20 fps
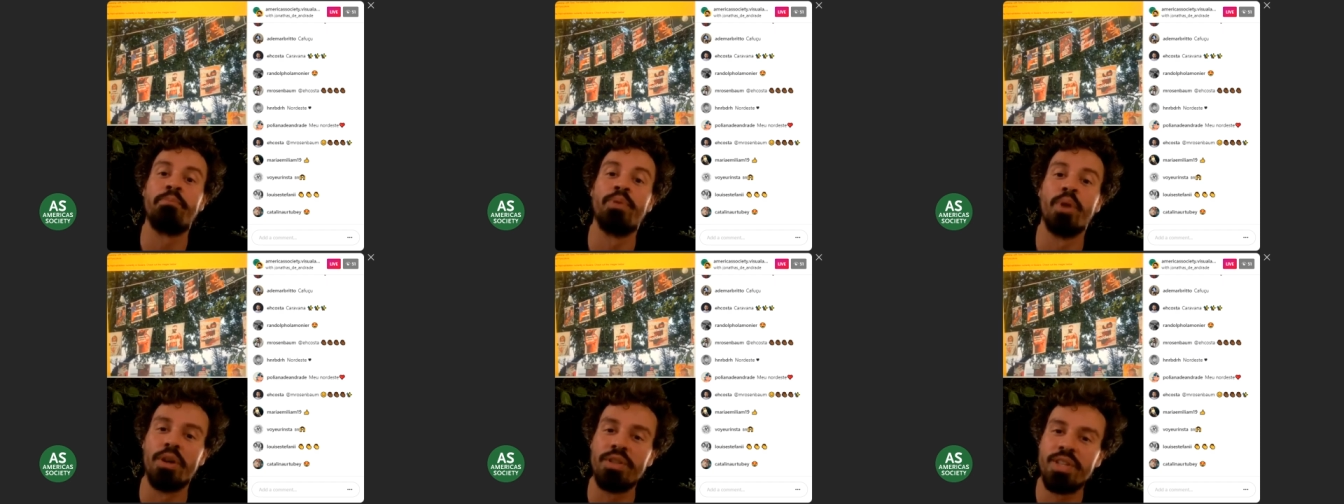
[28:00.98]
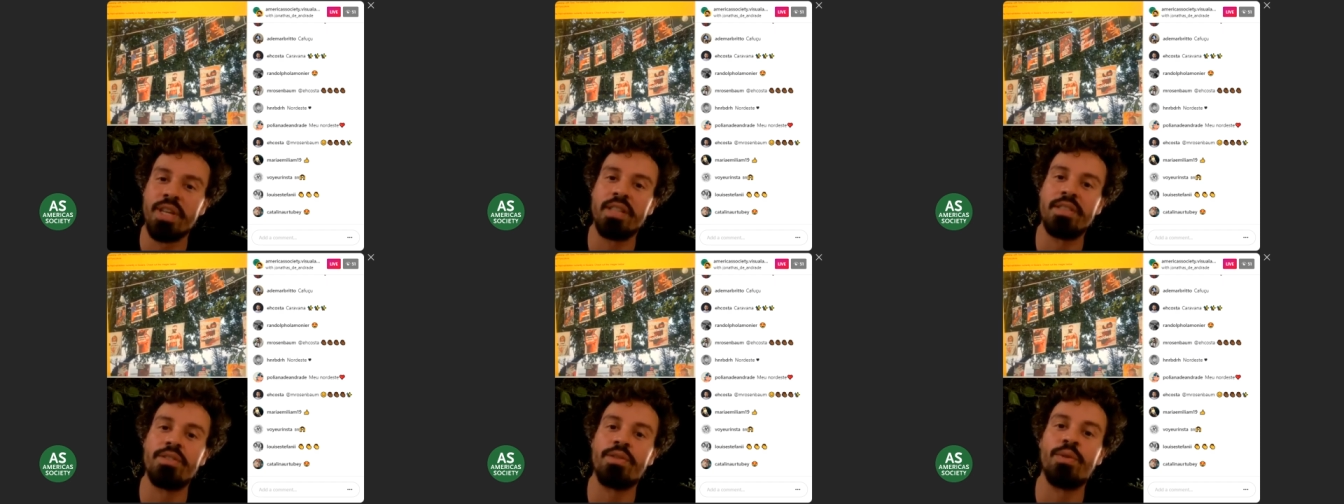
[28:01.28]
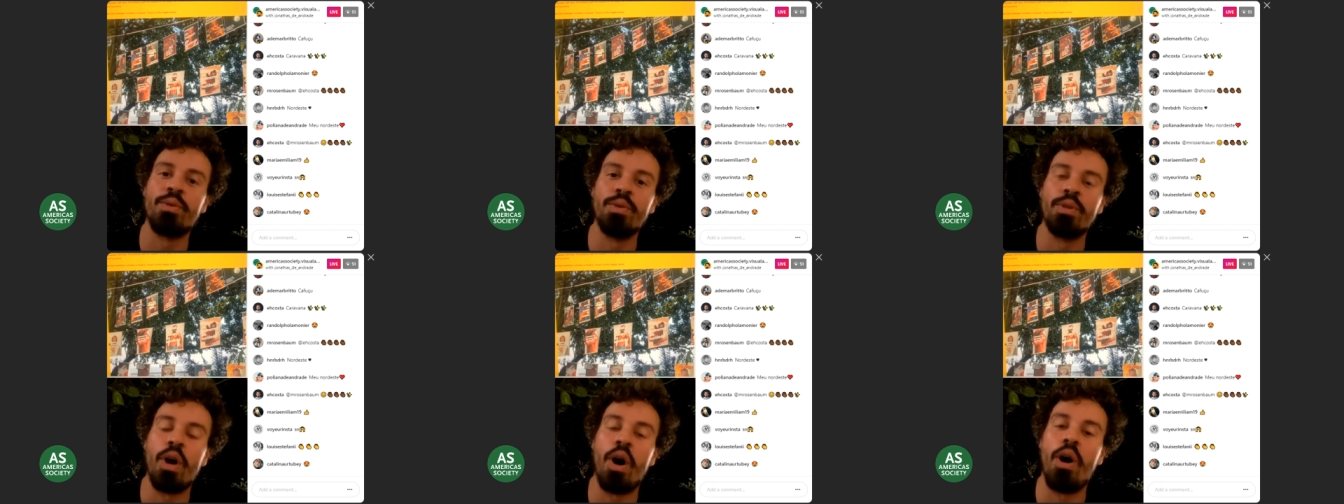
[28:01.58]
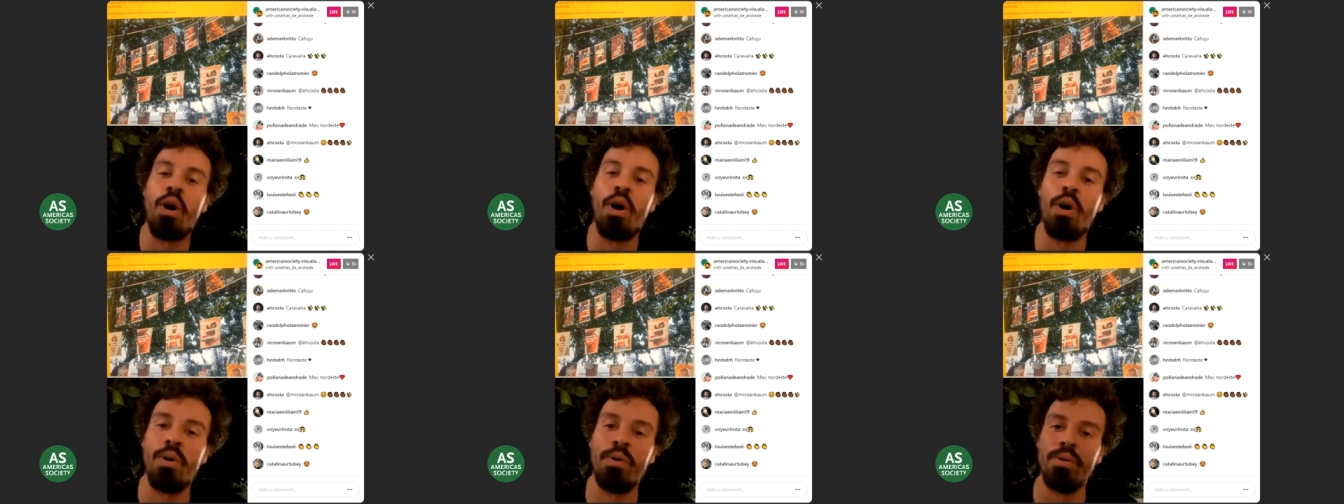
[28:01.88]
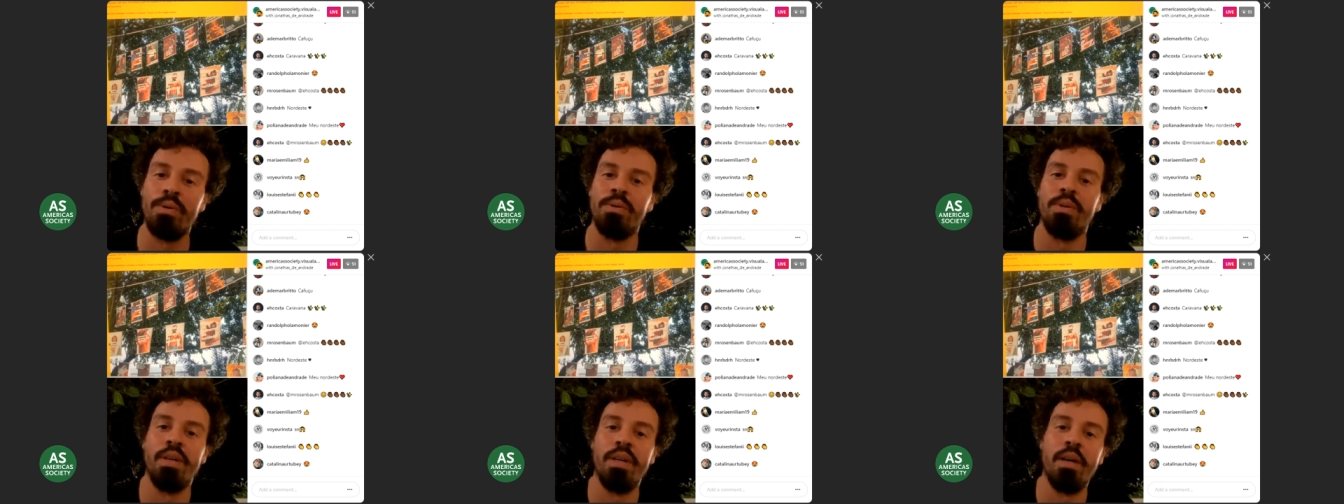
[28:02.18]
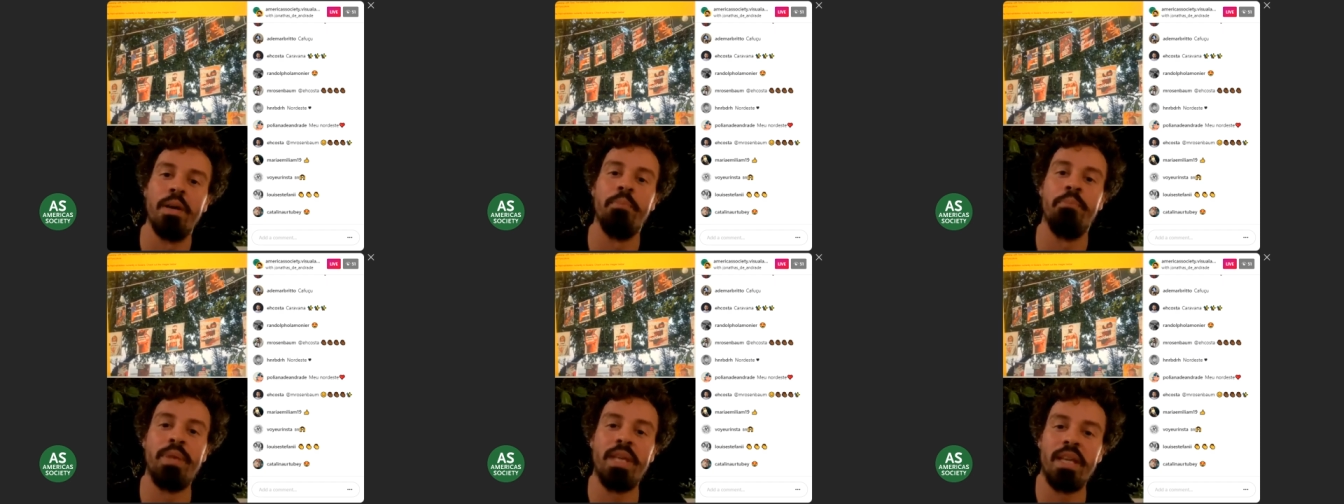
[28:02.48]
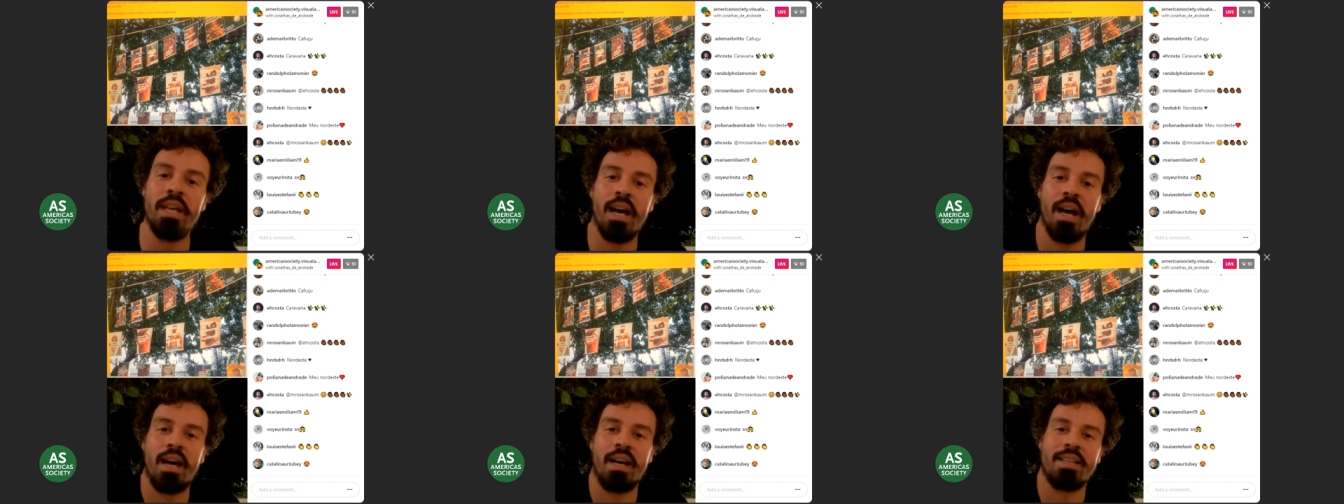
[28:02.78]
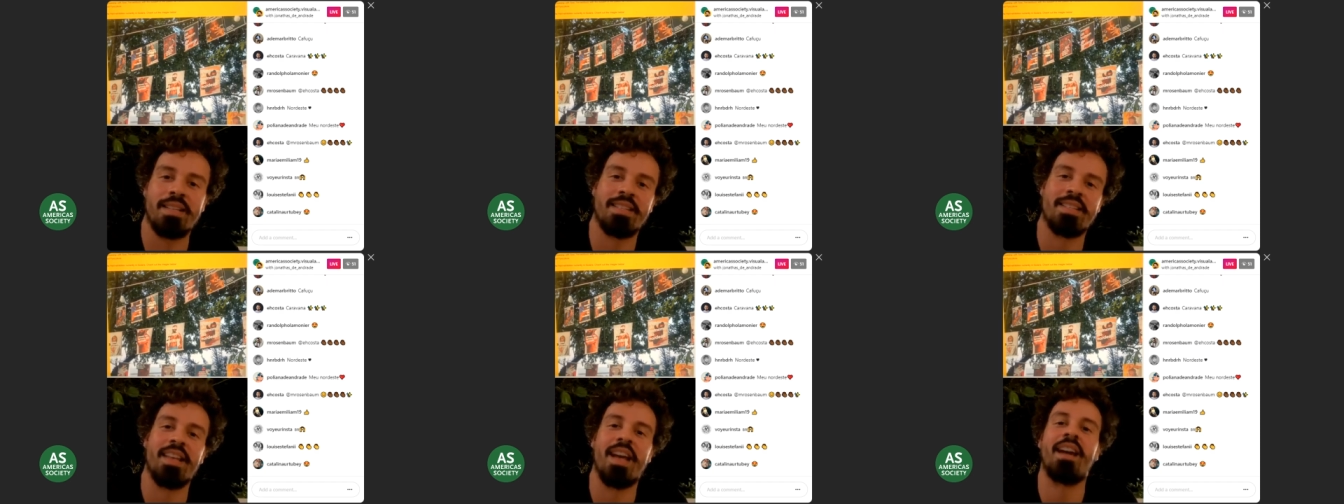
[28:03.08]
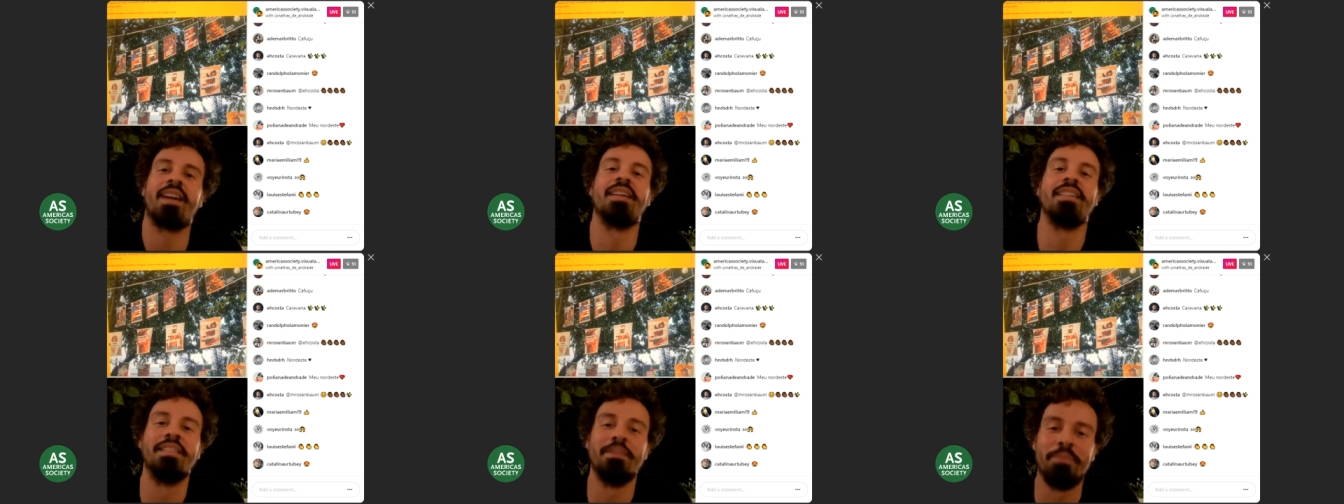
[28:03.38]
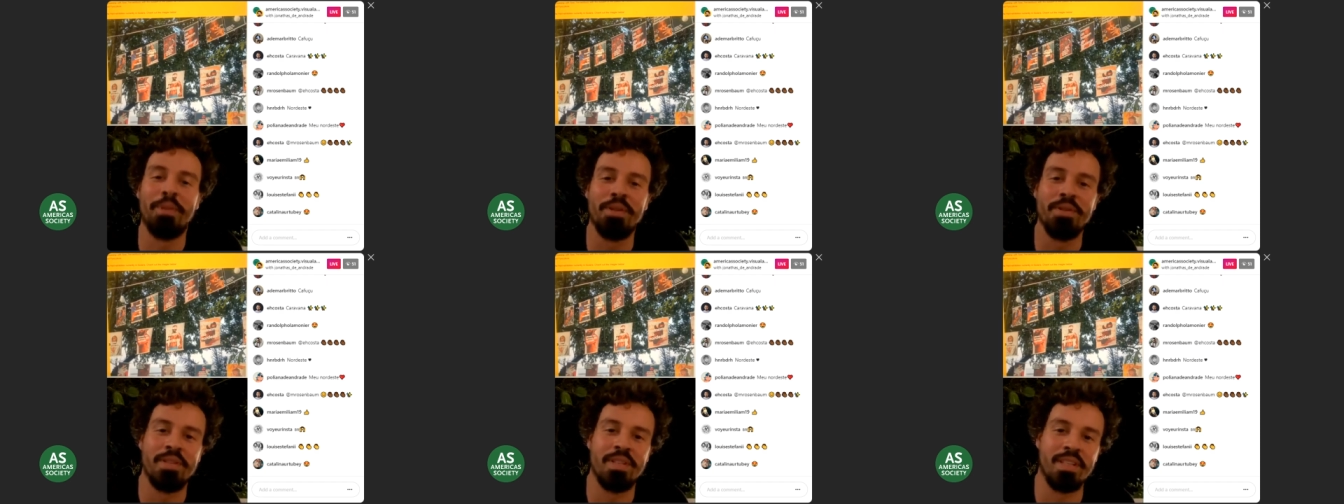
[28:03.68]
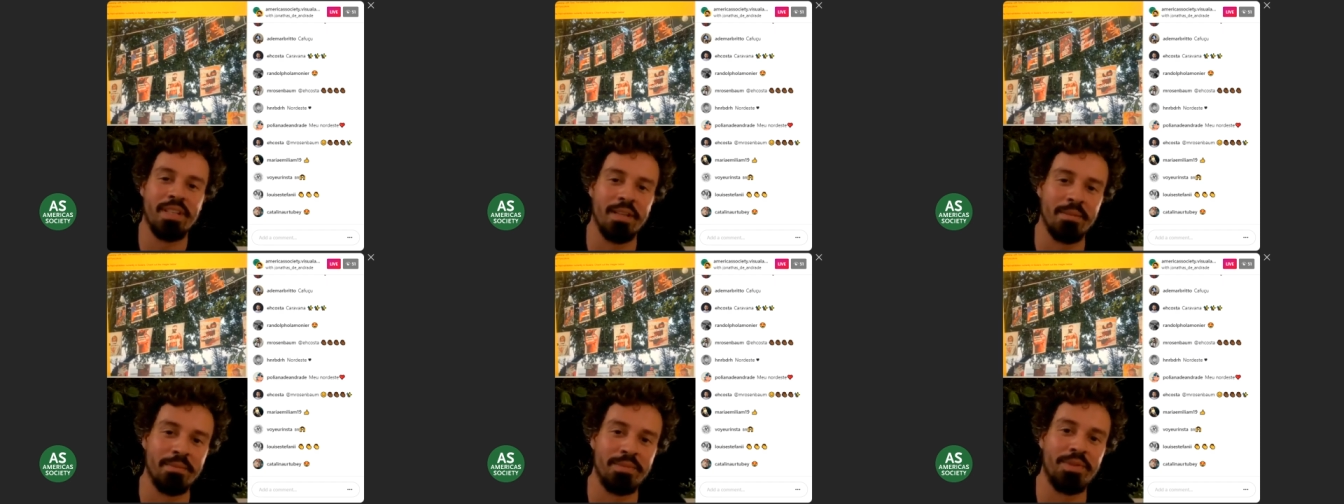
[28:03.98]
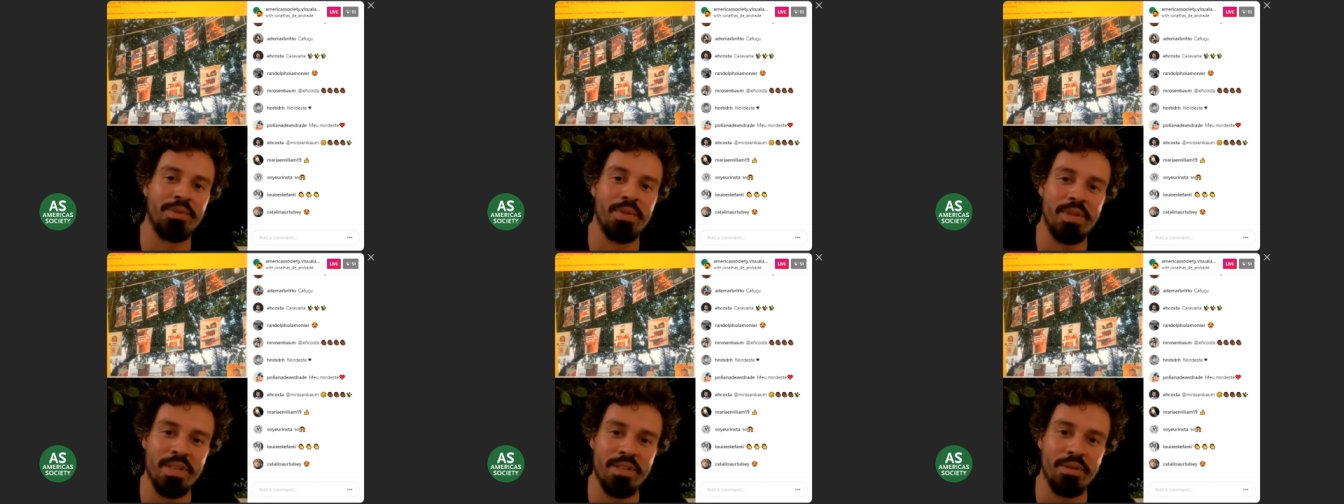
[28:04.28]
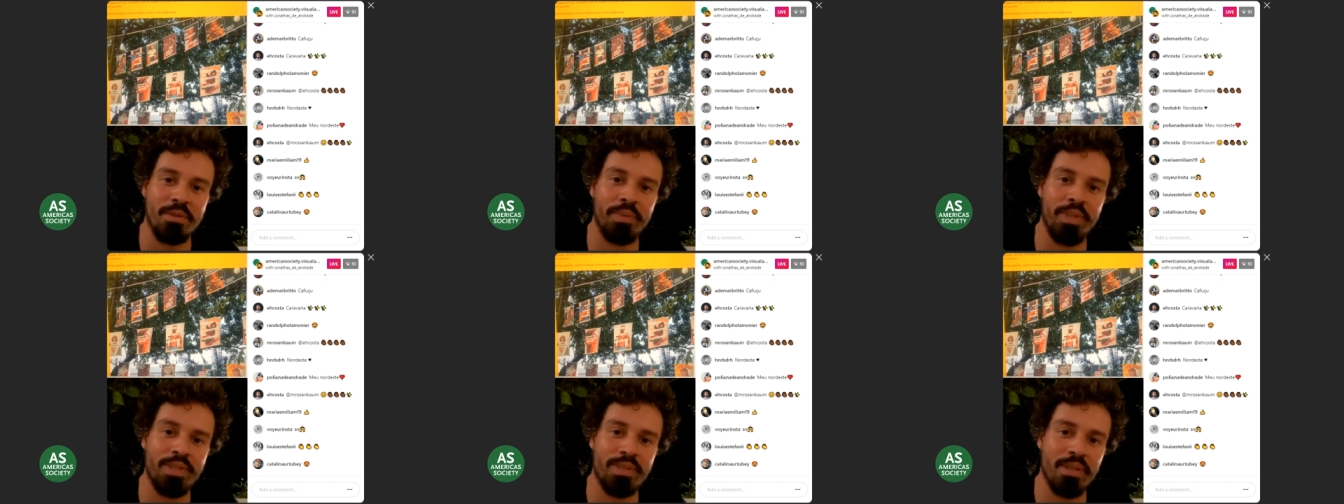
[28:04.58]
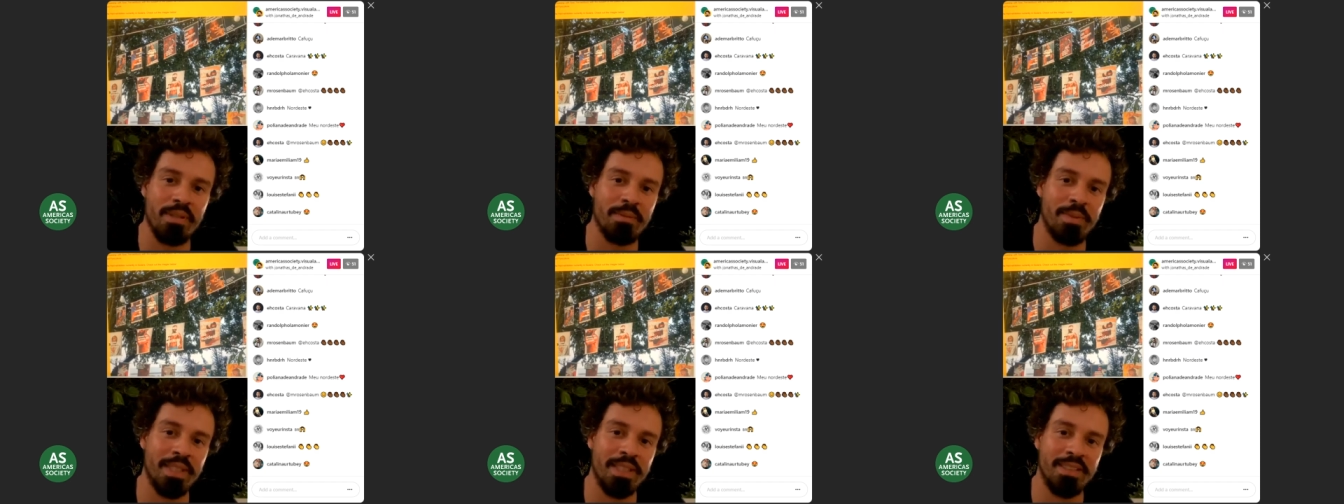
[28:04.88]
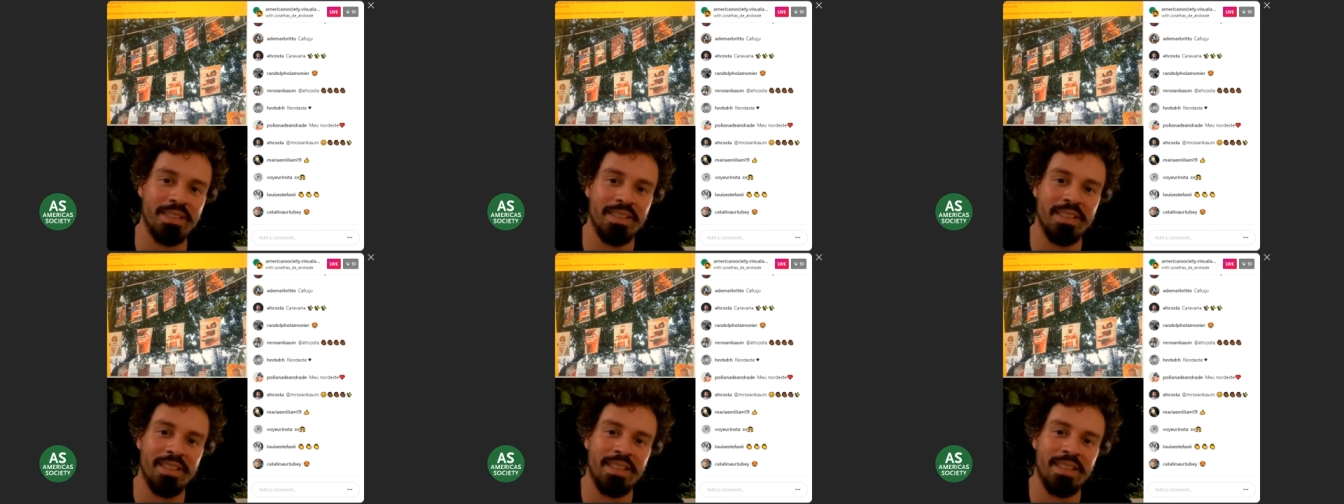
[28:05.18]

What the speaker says: projects could all be a second museum to this original one.